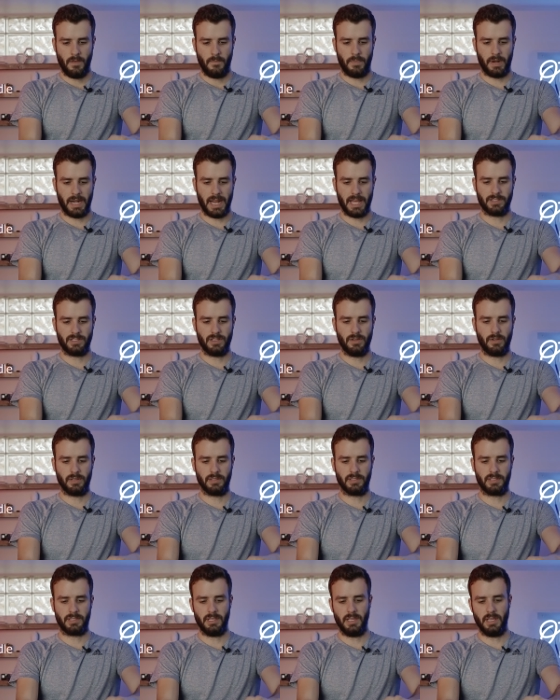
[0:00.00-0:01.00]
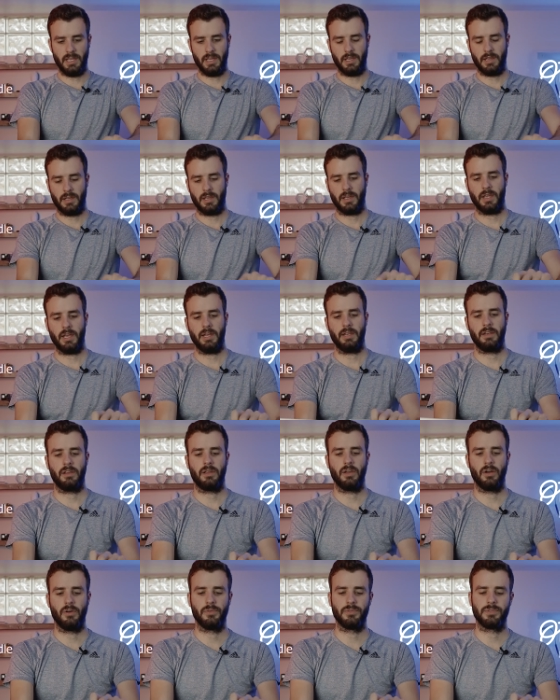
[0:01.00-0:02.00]
But as you can see, it
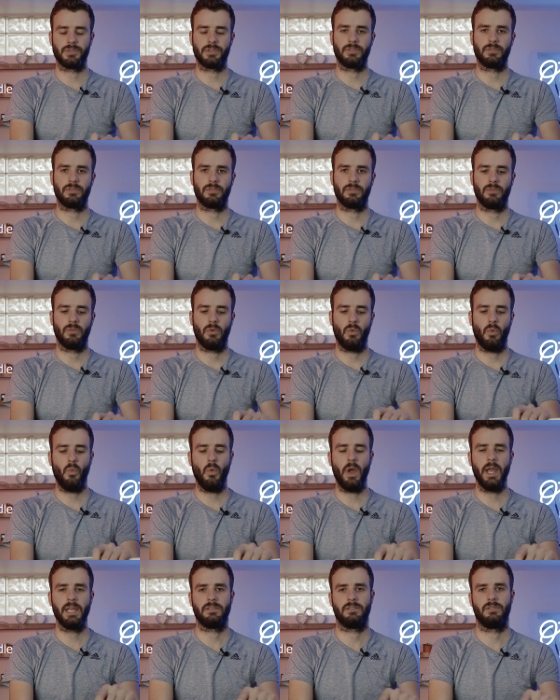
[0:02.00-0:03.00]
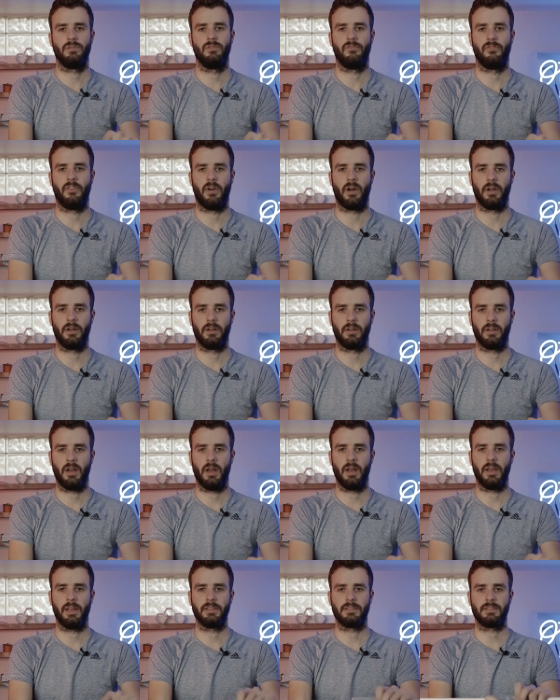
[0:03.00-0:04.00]
goes way too far.
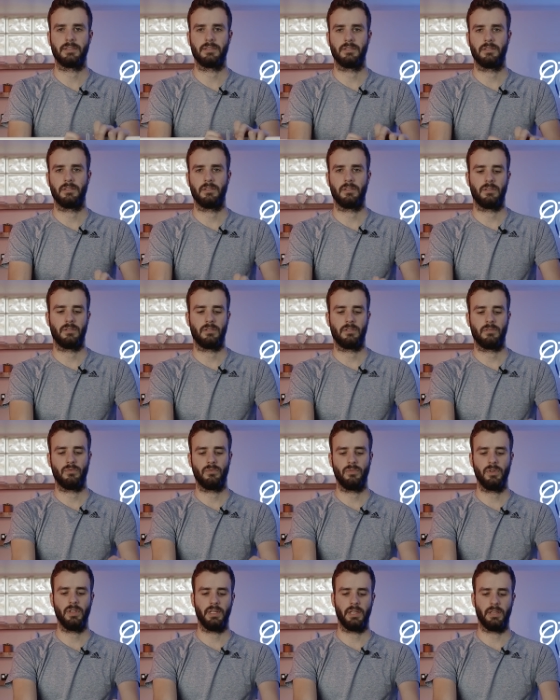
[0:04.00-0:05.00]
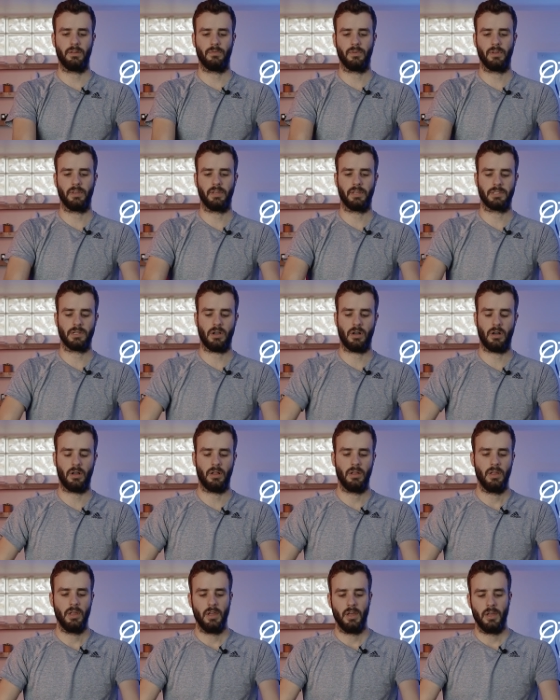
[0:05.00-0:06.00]
Uh, it's really, really
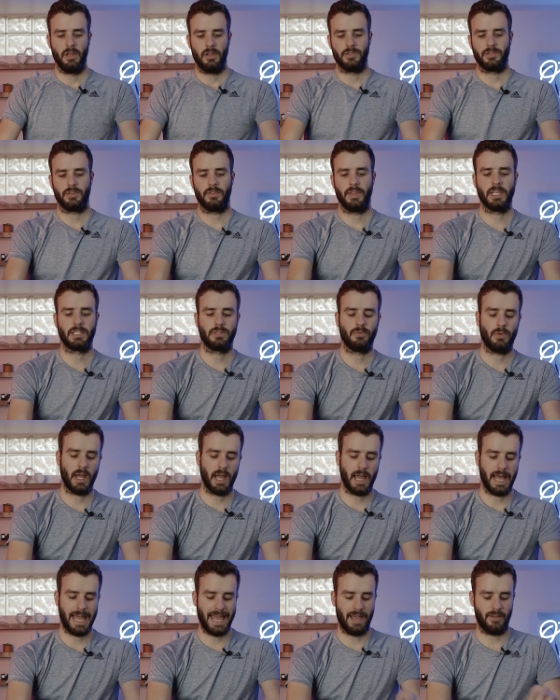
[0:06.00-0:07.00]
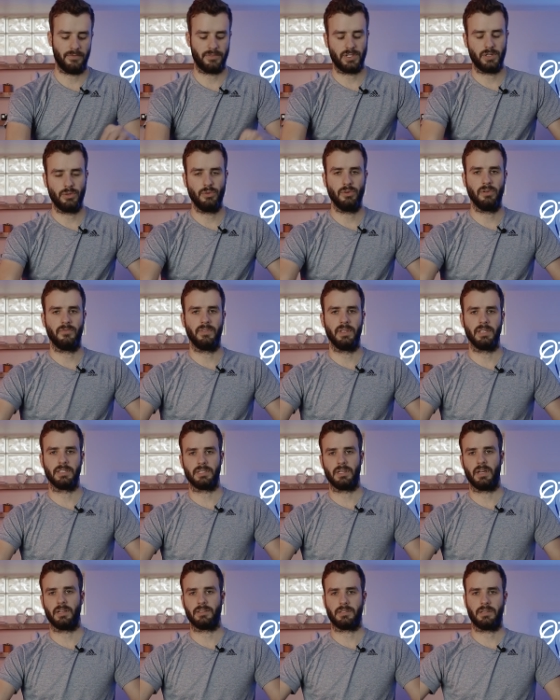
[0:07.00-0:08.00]
tall. So that's why I have two of these
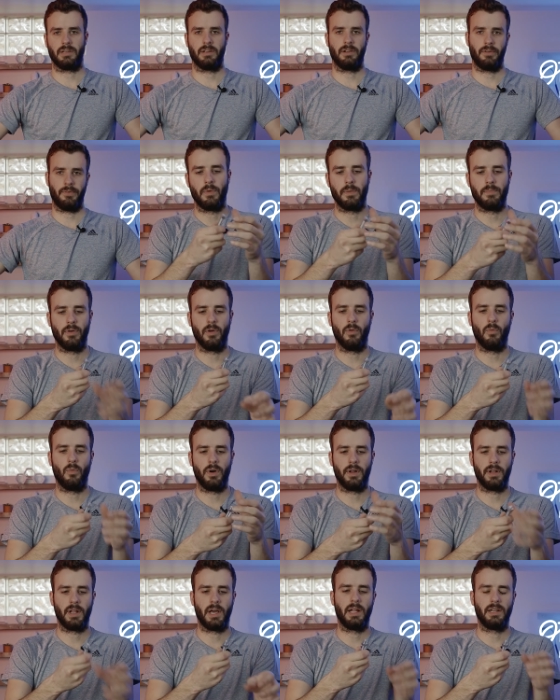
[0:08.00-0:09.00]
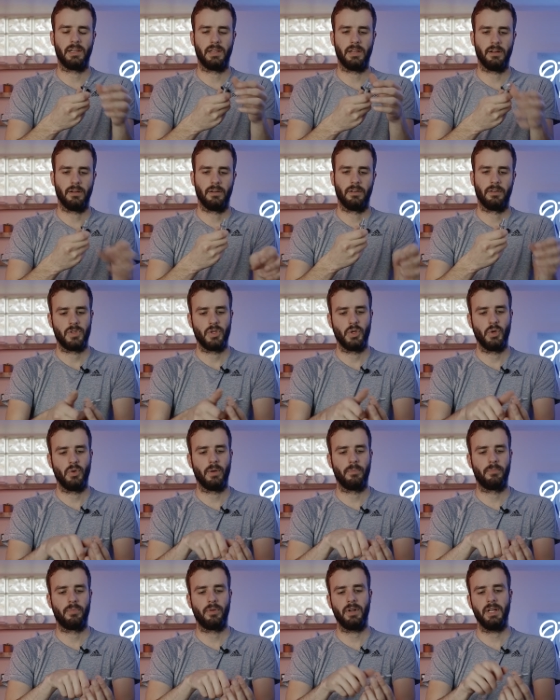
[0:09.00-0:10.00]
nuts here. We put one on here to
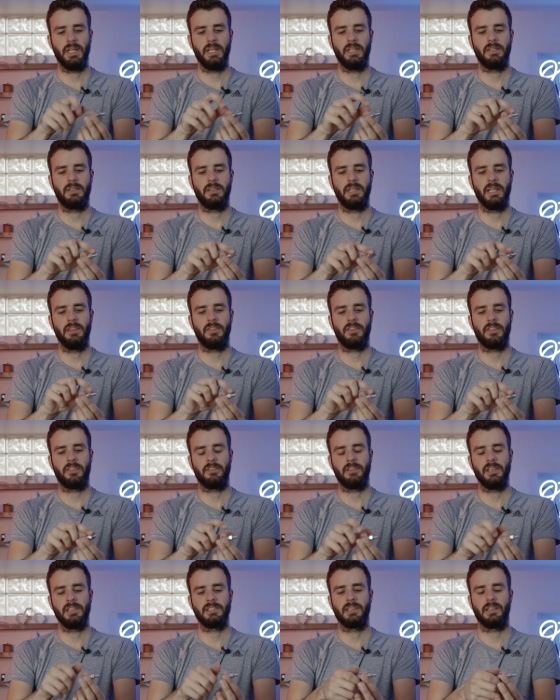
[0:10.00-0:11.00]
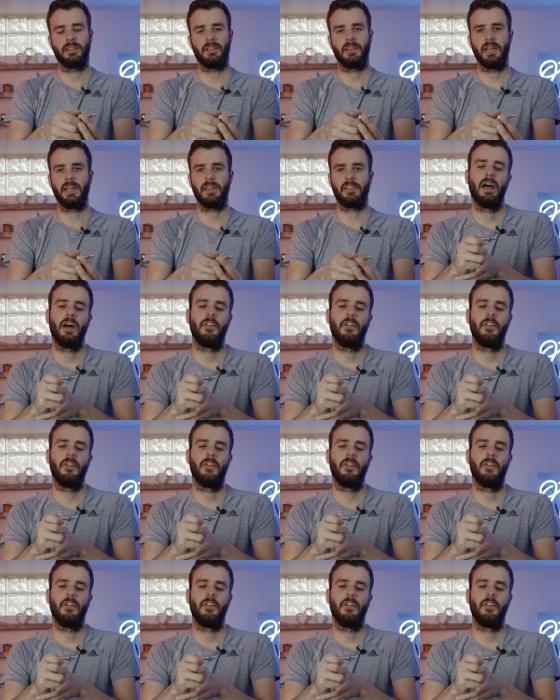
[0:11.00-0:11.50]
a pretty de decent length.